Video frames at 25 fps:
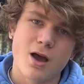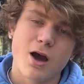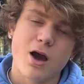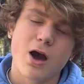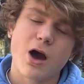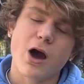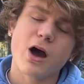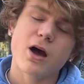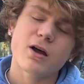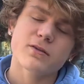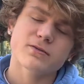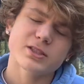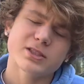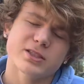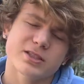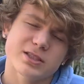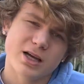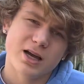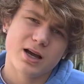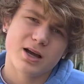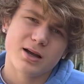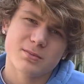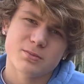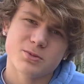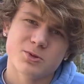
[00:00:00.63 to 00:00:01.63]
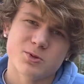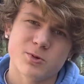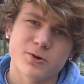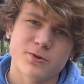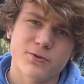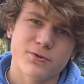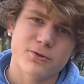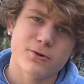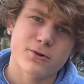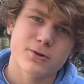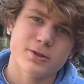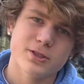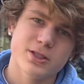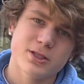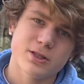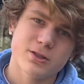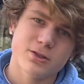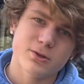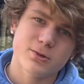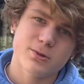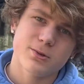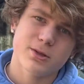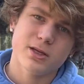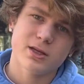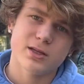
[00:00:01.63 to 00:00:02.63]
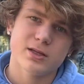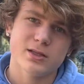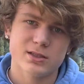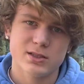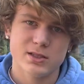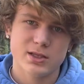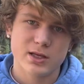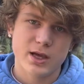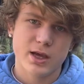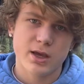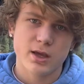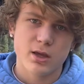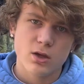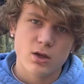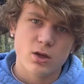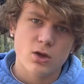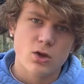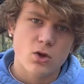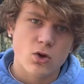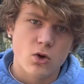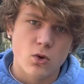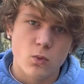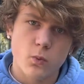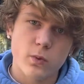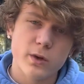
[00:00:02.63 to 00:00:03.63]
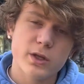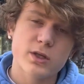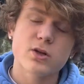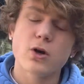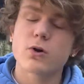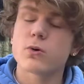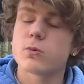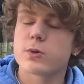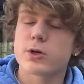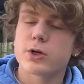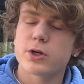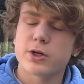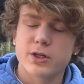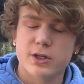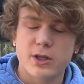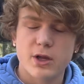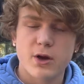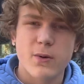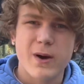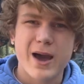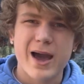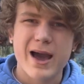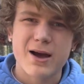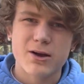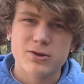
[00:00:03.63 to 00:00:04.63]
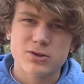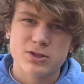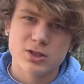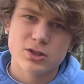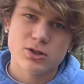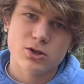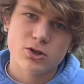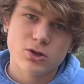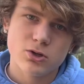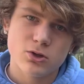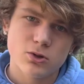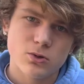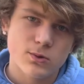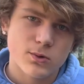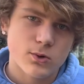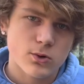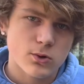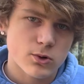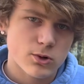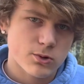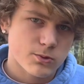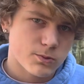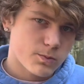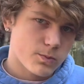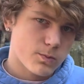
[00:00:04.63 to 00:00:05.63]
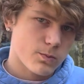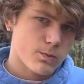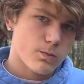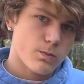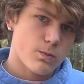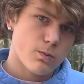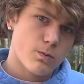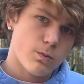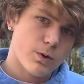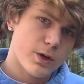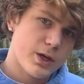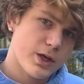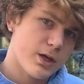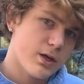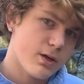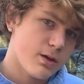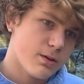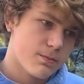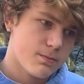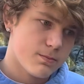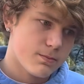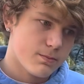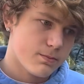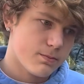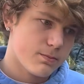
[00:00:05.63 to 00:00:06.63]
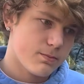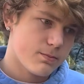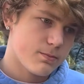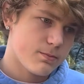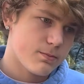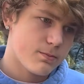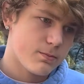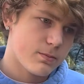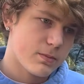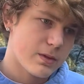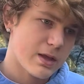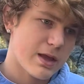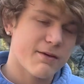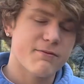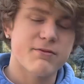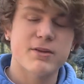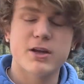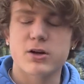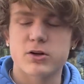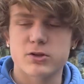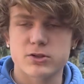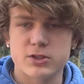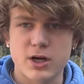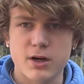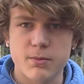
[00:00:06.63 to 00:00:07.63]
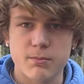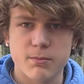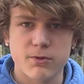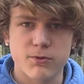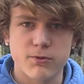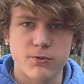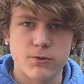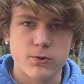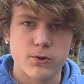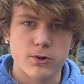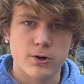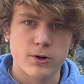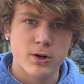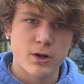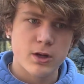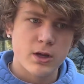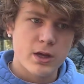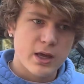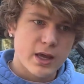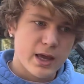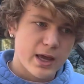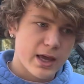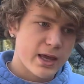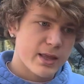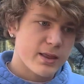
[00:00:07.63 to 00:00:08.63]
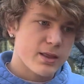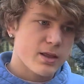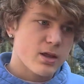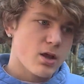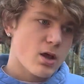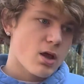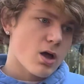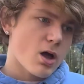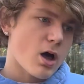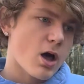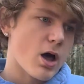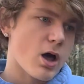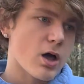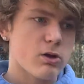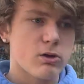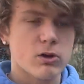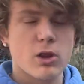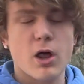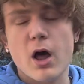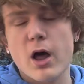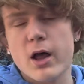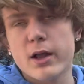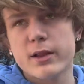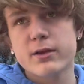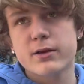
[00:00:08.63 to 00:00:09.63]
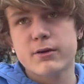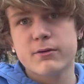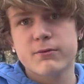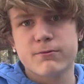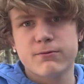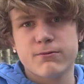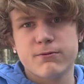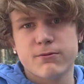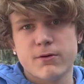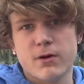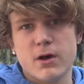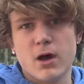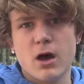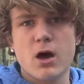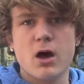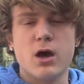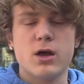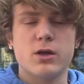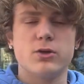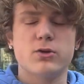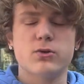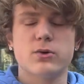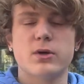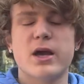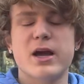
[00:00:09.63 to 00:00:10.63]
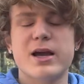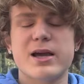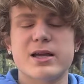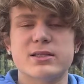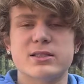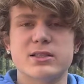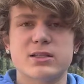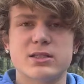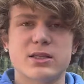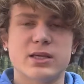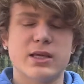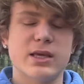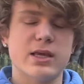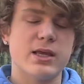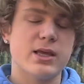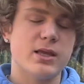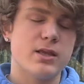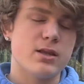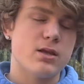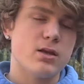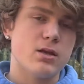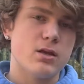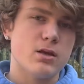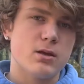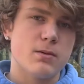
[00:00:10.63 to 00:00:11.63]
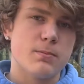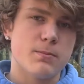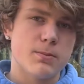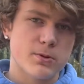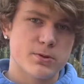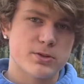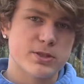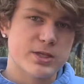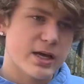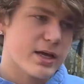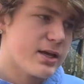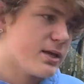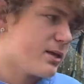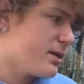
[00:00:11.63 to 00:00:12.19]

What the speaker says: oftentimes we're forced to do things that we don't really know how to do or we have never done before. And a lot of you guys can partake